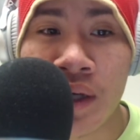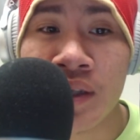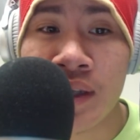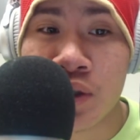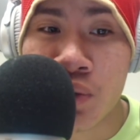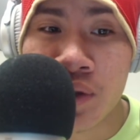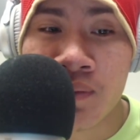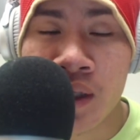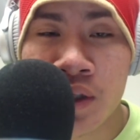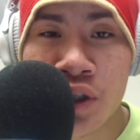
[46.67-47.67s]
I think that's what
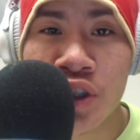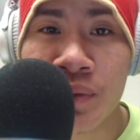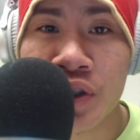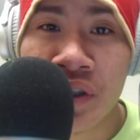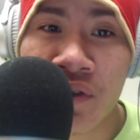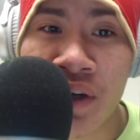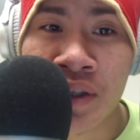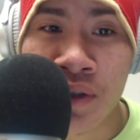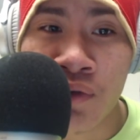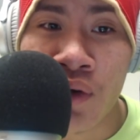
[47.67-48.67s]
the Jimmy G effect
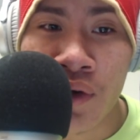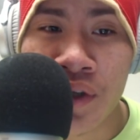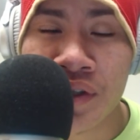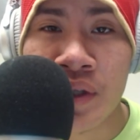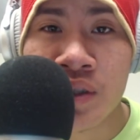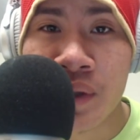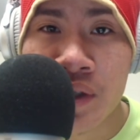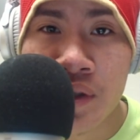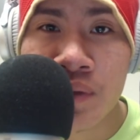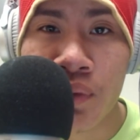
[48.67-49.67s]
so far is. He's
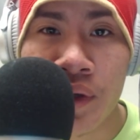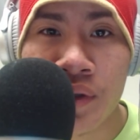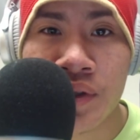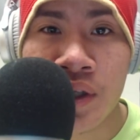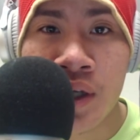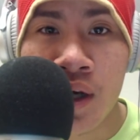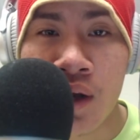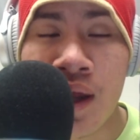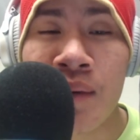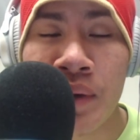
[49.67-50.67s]
making these players a
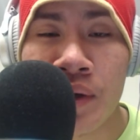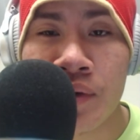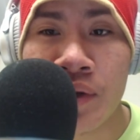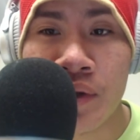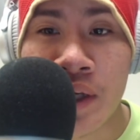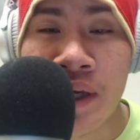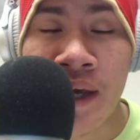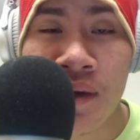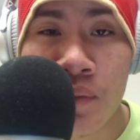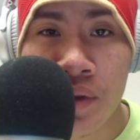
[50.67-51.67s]
lot better than they
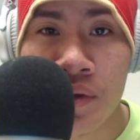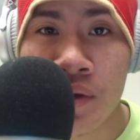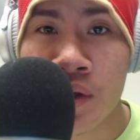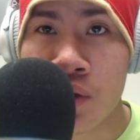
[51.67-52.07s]
can be.